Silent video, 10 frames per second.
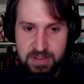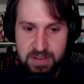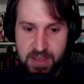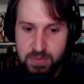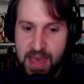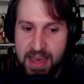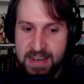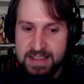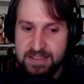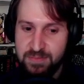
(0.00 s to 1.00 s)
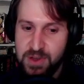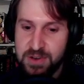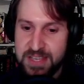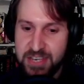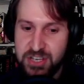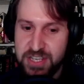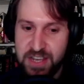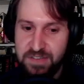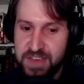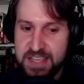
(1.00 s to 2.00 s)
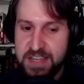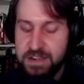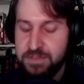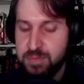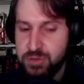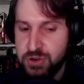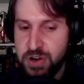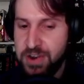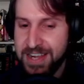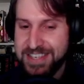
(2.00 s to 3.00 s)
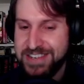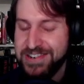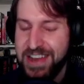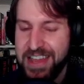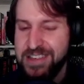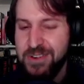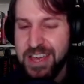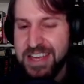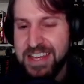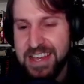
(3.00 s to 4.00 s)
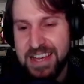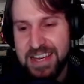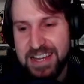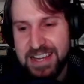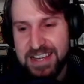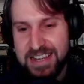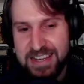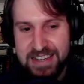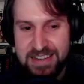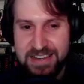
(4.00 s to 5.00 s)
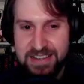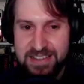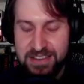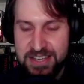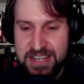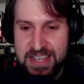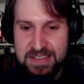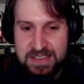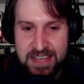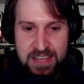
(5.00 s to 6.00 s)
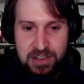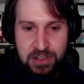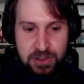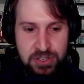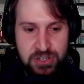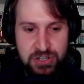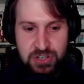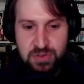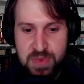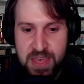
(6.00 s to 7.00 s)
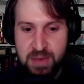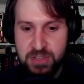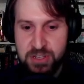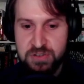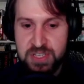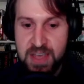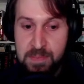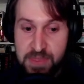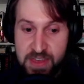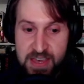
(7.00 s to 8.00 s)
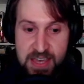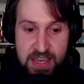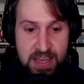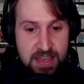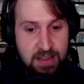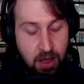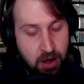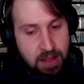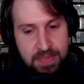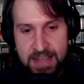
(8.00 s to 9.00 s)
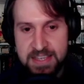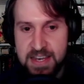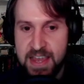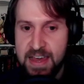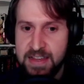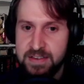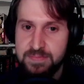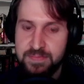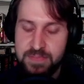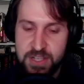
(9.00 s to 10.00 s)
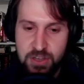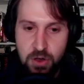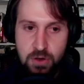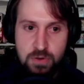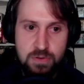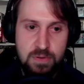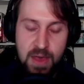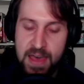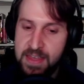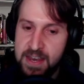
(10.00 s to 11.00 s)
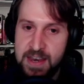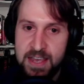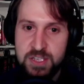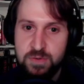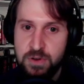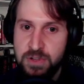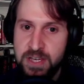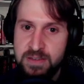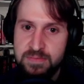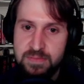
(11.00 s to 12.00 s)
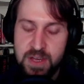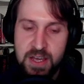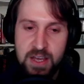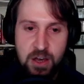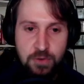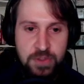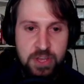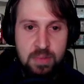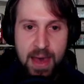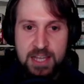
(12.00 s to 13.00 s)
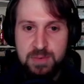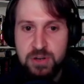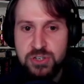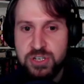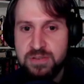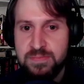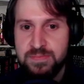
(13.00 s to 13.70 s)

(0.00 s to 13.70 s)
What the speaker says: Like we were essentially just gonna VS Seeker for Bruno next turn anyway. So this just gets us closer to able to do something. All right, that's an attack. Let's go. And they didn't Acerola. Hopefully no Max Potion.